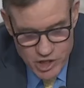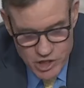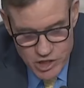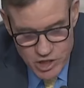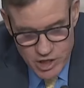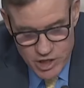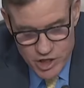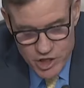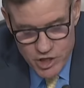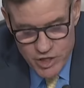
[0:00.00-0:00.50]

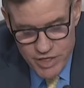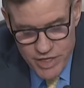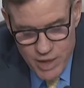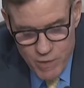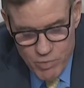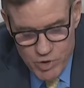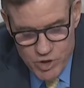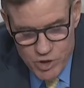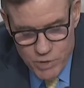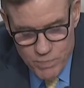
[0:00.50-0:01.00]
legislation
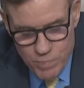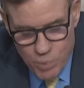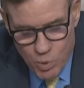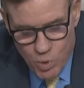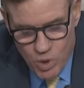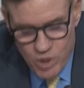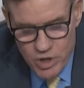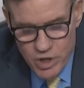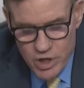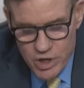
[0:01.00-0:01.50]
that would
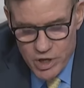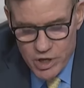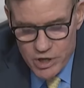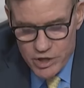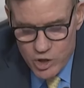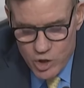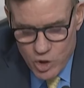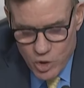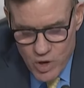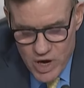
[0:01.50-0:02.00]
support
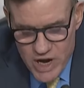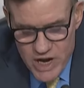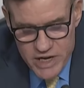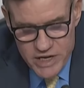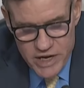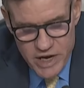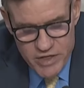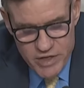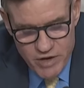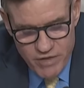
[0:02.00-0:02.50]

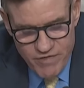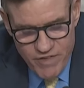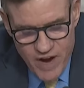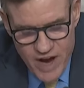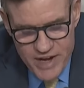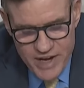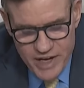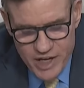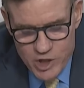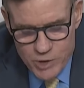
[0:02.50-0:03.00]
Ukraine in their
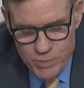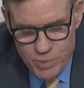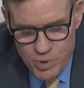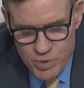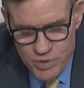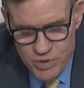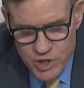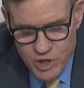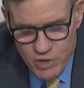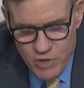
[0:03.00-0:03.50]
fight against
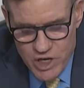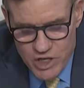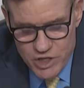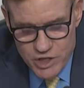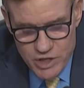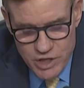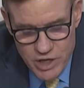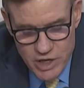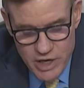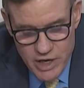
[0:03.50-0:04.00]
Putin
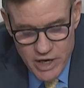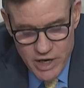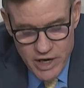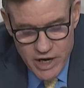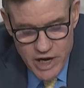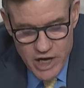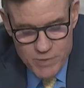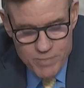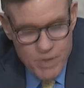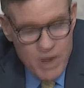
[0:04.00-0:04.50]
aggression
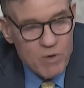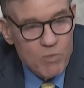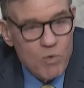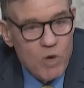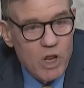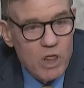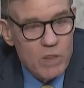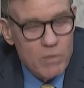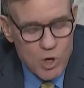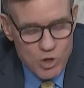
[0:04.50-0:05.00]
has
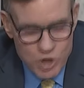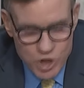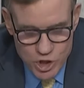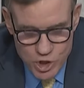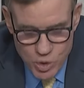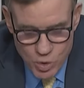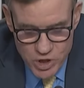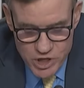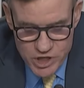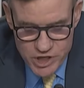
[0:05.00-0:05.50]
been one of the most
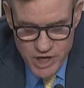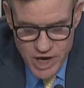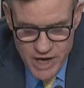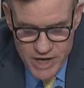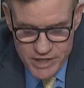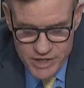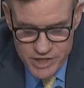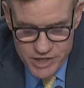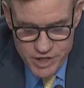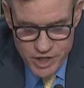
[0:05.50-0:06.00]

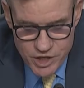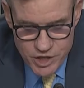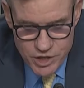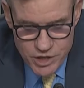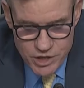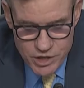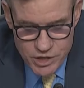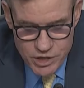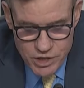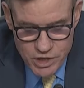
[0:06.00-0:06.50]
short-sighted
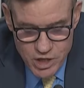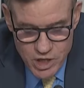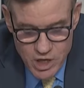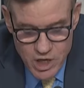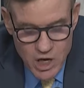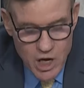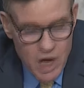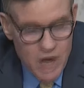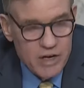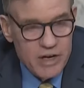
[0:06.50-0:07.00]
decisions
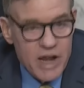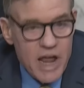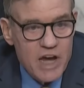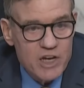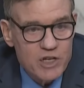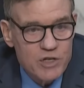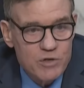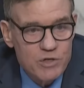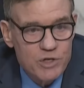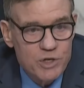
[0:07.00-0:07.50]
on a
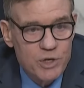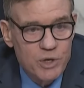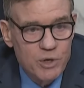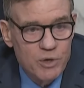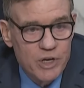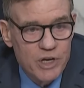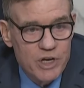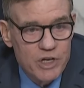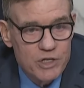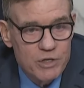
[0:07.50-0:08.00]
national
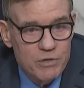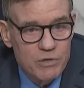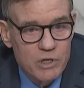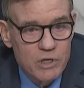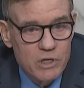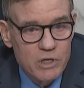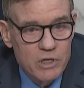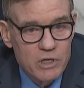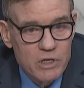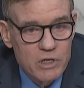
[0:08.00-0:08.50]
security issue
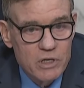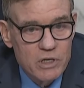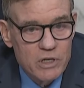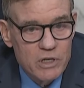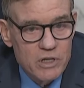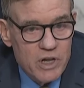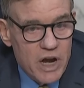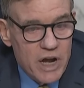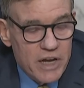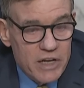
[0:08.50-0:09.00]

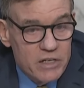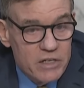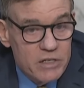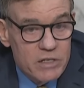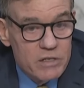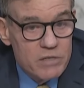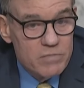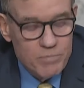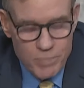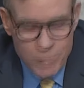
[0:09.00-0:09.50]
that I
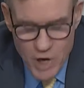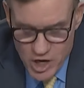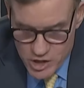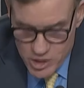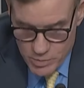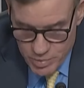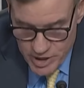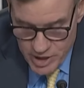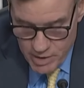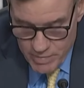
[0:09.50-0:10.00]
can
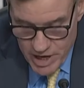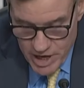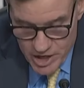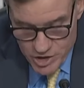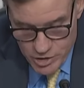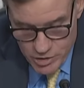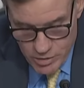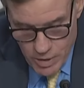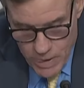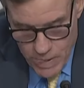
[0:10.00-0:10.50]
possibly
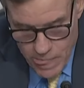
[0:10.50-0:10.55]
imagine.